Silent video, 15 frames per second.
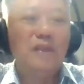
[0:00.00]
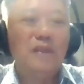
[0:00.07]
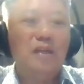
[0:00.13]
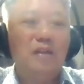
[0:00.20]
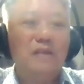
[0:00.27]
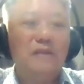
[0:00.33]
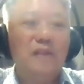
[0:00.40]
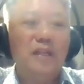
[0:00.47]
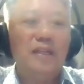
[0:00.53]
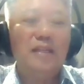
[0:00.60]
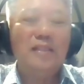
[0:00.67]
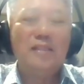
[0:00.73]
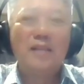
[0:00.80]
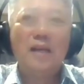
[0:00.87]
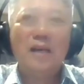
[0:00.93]
of
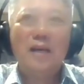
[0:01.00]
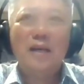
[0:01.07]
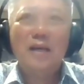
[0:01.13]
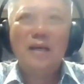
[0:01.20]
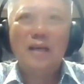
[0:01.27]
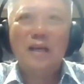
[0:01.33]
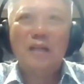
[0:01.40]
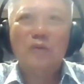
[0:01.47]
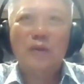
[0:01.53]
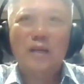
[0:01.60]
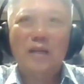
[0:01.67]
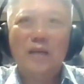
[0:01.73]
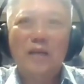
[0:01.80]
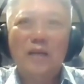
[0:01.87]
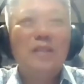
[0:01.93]
inconvenience. And
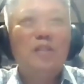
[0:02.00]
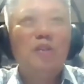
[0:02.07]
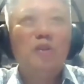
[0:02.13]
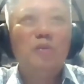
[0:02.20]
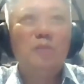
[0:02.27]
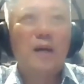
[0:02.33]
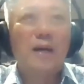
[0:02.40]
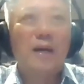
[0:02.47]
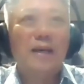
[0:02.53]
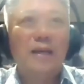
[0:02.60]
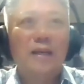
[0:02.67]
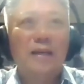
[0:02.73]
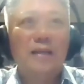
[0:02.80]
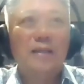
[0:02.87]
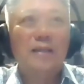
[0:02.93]
when I went to
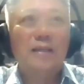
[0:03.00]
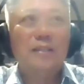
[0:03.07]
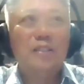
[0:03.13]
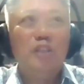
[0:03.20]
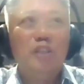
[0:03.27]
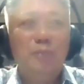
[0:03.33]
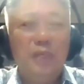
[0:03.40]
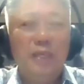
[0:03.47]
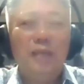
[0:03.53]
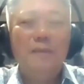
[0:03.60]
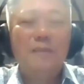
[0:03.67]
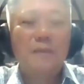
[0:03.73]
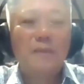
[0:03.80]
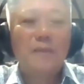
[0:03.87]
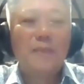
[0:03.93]
my uh,
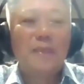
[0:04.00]
GP,